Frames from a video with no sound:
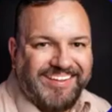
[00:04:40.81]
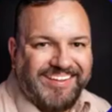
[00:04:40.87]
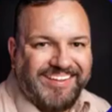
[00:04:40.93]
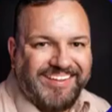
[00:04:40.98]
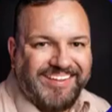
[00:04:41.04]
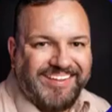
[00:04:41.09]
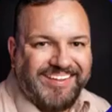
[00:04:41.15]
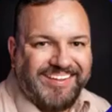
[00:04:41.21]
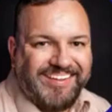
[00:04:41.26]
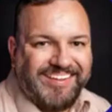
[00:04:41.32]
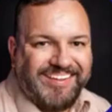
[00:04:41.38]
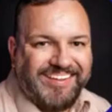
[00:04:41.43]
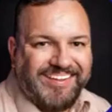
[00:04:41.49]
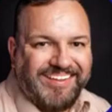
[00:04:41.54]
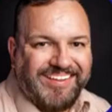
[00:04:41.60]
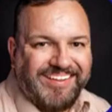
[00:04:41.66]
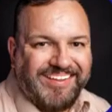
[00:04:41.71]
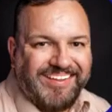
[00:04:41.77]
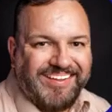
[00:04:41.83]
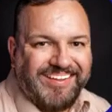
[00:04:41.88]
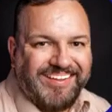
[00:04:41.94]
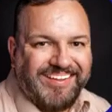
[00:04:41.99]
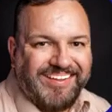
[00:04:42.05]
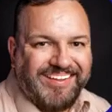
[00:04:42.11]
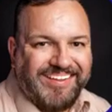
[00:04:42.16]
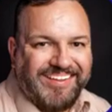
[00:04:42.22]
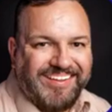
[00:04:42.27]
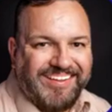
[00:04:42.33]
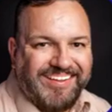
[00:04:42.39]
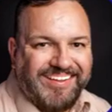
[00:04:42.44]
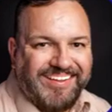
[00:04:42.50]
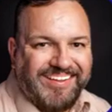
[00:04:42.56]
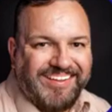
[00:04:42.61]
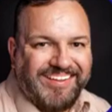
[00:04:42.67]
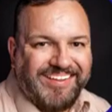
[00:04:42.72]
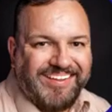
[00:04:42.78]

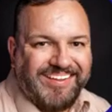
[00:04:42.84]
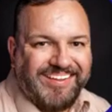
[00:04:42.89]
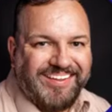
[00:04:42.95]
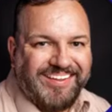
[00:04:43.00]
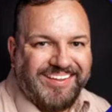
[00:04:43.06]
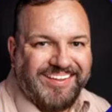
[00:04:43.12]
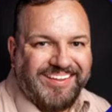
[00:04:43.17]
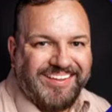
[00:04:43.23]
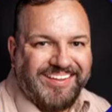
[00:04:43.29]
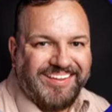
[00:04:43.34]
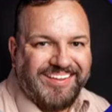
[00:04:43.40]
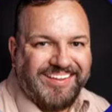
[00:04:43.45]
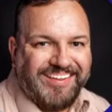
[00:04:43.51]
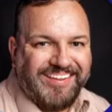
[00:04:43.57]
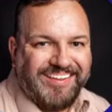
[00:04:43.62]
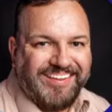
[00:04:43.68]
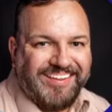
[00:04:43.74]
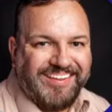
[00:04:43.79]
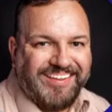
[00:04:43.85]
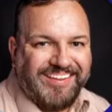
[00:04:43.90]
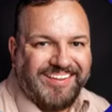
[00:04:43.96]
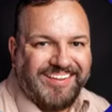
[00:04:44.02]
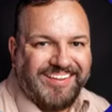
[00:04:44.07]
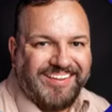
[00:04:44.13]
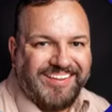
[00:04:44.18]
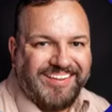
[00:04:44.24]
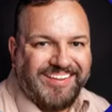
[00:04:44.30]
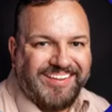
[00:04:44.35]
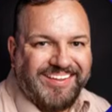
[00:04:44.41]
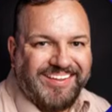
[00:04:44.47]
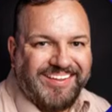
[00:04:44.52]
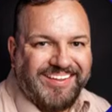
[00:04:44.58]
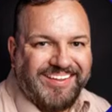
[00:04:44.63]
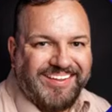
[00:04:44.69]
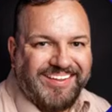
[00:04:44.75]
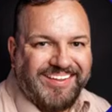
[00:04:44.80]

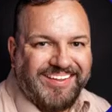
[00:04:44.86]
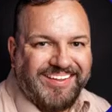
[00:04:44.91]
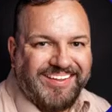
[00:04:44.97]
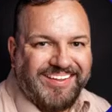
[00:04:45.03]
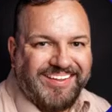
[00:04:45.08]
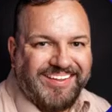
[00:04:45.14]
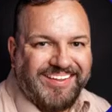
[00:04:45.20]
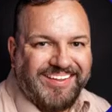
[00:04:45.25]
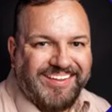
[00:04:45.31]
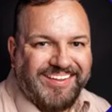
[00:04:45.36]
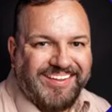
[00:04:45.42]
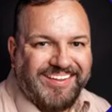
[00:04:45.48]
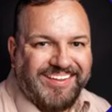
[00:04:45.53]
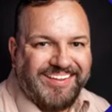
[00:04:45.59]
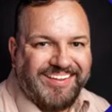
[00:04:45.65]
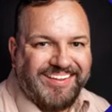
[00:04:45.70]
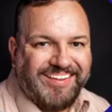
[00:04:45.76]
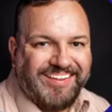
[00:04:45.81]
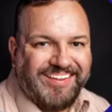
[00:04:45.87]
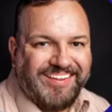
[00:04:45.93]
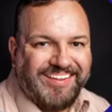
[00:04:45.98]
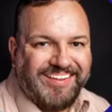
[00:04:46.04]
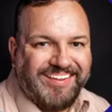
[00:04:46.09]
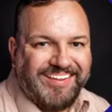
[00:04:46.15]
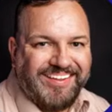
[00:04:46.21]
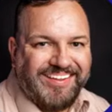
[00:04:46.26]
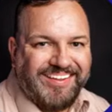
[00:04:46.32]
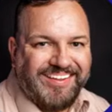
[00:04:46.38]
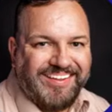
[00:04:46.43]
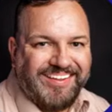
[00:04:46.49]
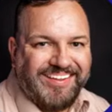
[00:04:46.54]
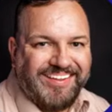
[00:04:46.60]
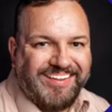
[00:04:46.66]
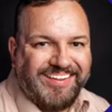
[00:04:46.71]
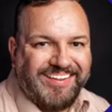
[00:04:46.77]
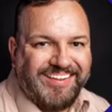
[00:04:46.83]

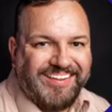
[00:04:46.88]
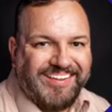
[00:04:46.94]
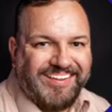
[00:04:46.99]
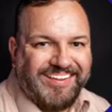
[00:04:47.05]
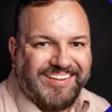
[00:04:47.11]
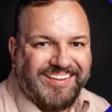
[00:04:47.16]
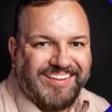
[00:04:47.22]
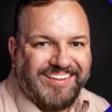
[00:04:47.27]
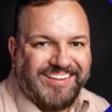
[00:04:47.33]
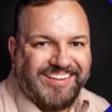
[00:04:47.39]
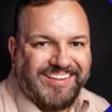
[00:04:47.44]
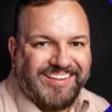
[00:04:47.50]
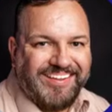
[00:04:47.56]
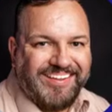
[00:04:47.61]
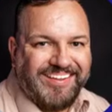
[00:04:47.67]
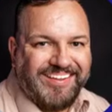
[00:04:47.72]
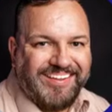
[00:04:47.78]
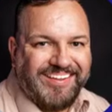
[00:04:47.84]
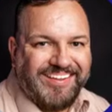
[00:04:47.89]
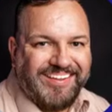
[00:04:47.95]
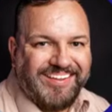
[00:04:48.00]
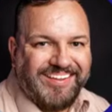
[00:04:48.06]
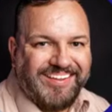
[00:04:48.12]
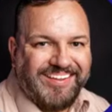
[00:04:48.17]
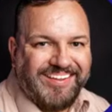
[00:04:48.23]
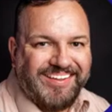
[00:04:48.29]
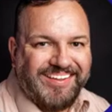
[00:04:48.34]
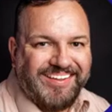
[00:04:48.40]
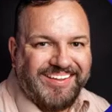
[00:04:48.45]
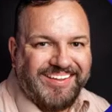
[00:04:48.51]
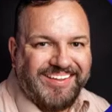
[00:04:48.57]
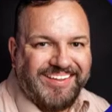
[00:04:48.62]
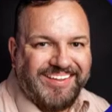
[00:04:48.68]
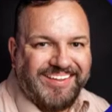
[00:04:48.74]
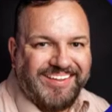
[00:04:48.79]
No words are spoken by the person on screen.